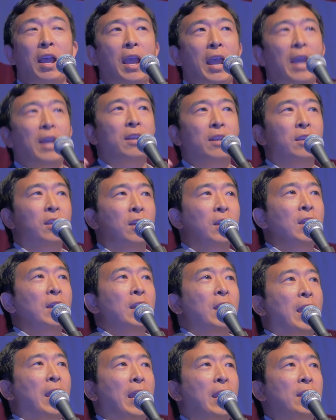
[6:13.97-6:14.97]
and
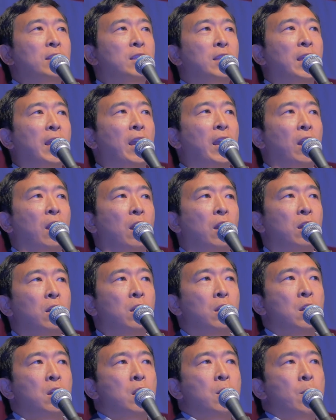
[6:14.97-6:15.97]
it's there.
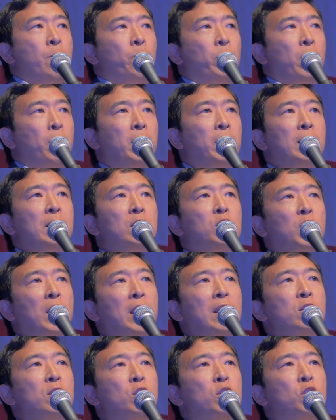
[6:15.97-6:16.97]
But these
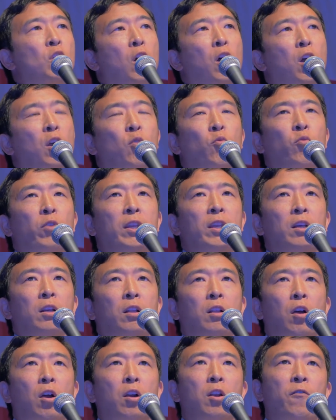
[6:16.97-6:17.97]
changes are real.
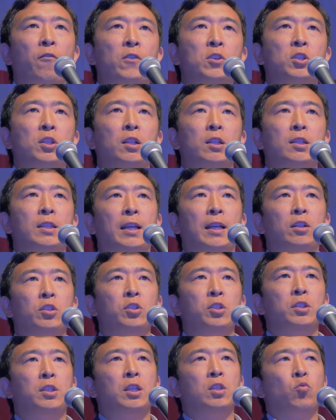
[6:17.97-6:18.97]
Artificial
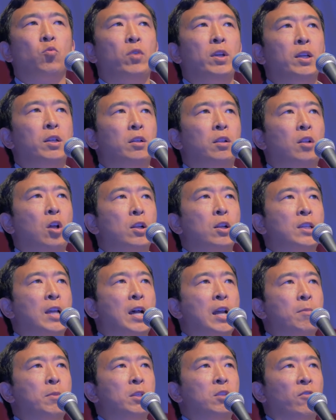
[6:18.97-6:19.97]
intelligence is real.
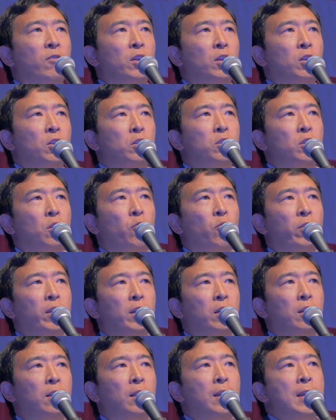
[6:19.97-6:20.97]
Autonomous vehicles are
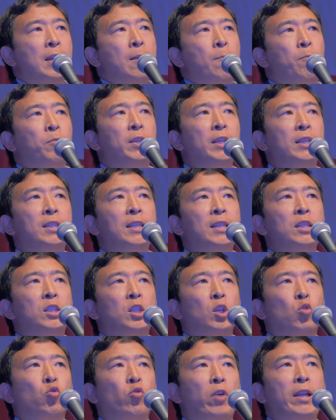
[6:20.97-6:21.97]
real. This is
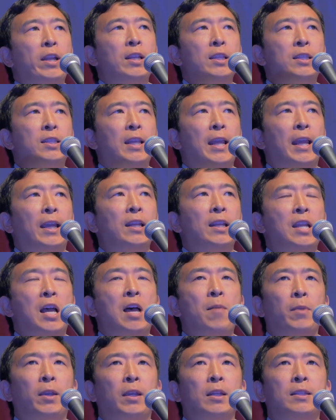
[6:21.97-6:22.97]
the greatest
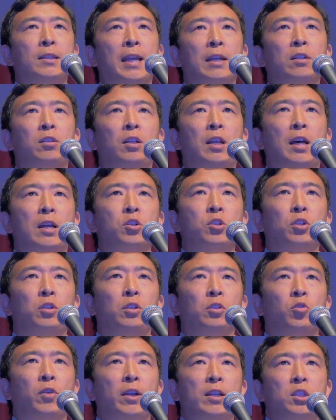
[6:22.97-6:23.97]
economic and
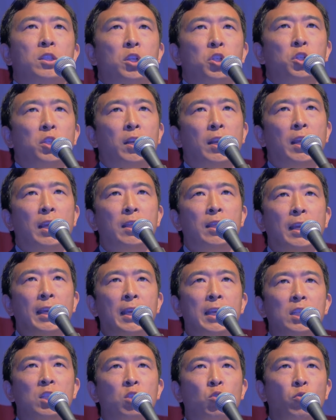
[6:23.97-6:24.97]
technological transition in the
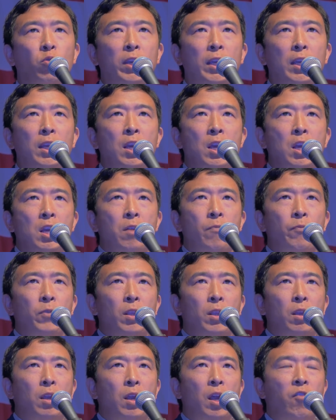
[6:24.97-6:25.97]
history
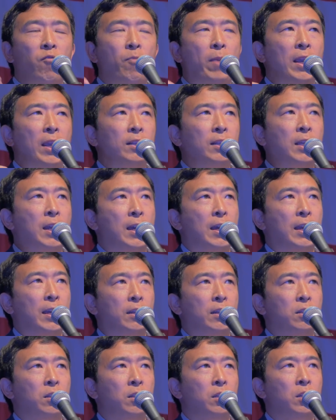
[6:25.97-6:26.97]
of
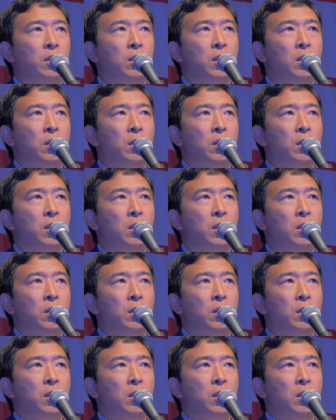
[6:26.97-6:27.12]
mankind.